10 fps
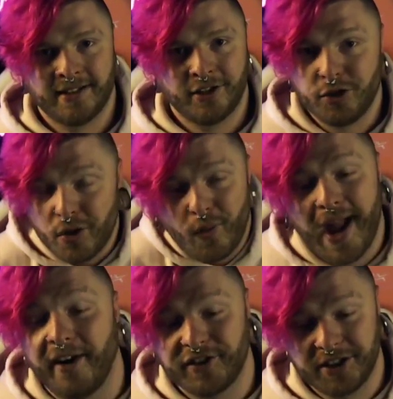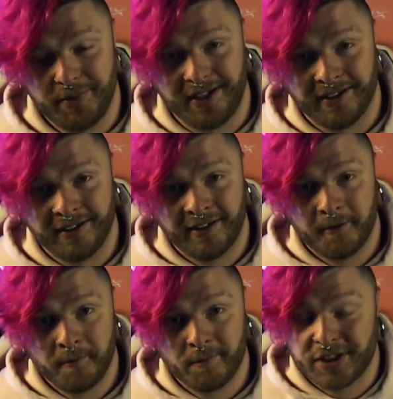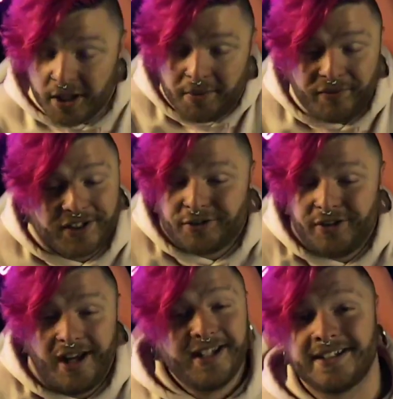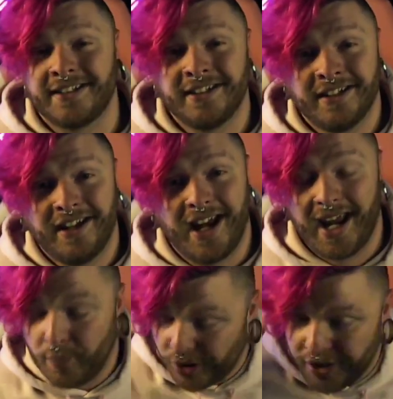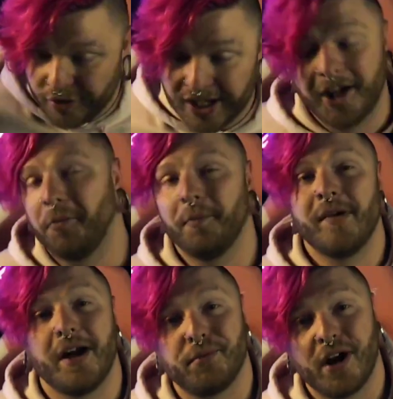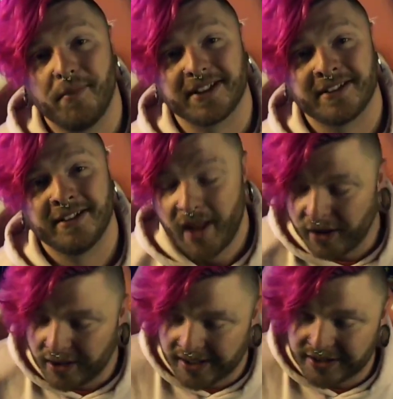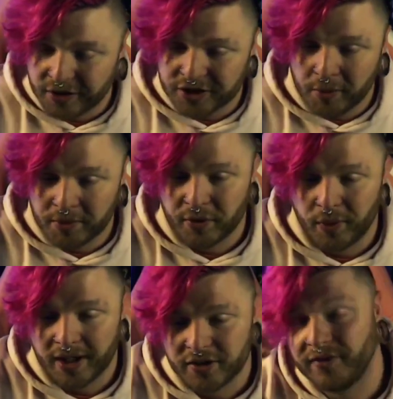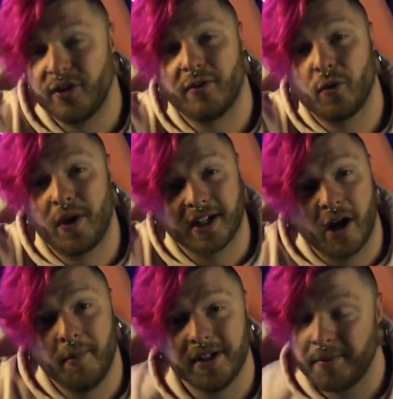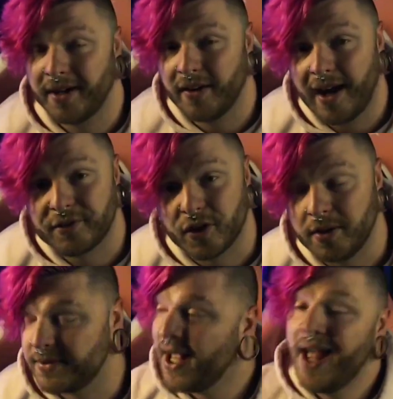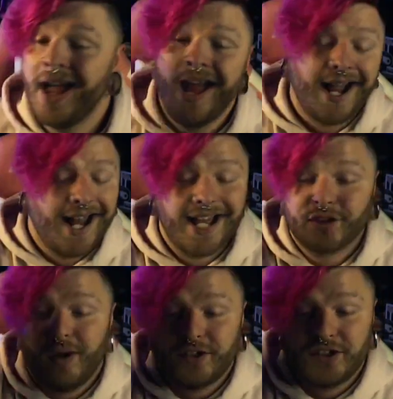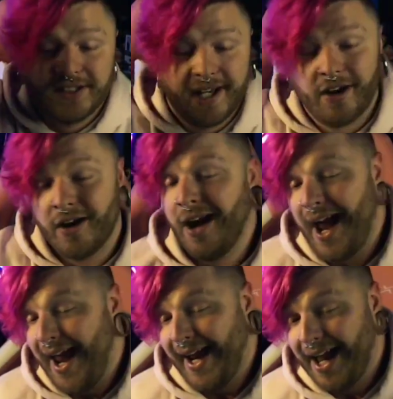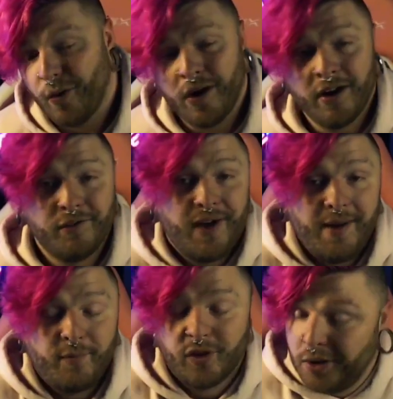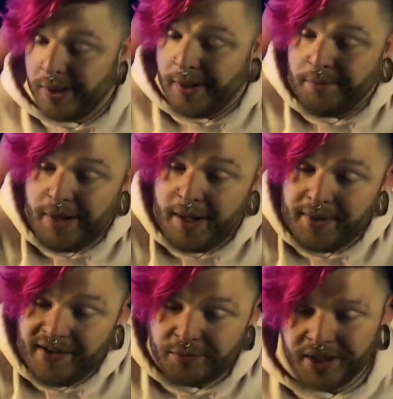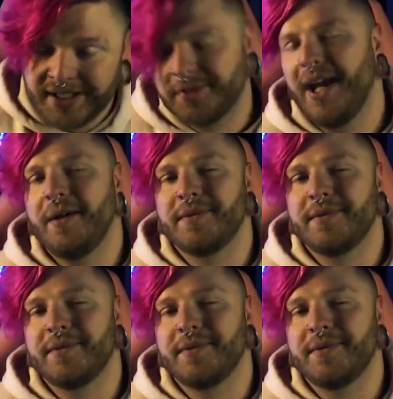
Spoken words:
You don't have to be. Some of us are nice and we're here to help. I promise. Thank you guys all so much for watching. If you ever want to come into my live streams and ask questions there, hang out, vibe for a little bit, maybe even play some games.